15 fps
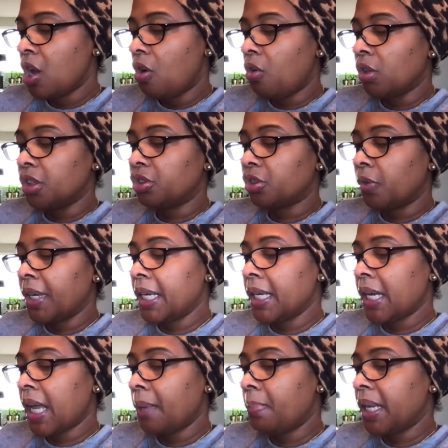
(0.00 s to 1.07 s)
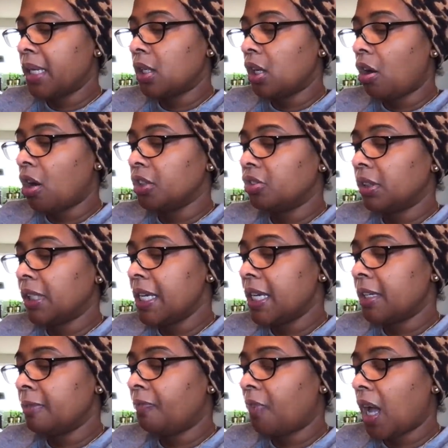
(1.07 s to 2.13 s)
on the screen had been largely
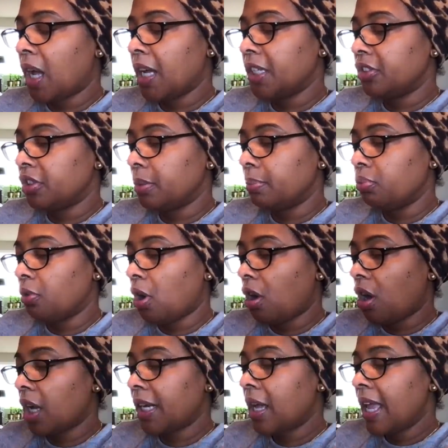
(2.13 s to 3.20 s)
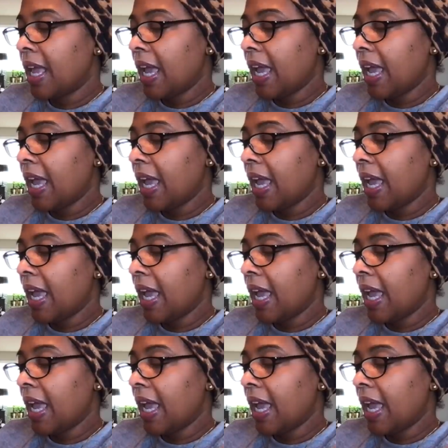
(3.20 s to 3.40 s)
confined to broad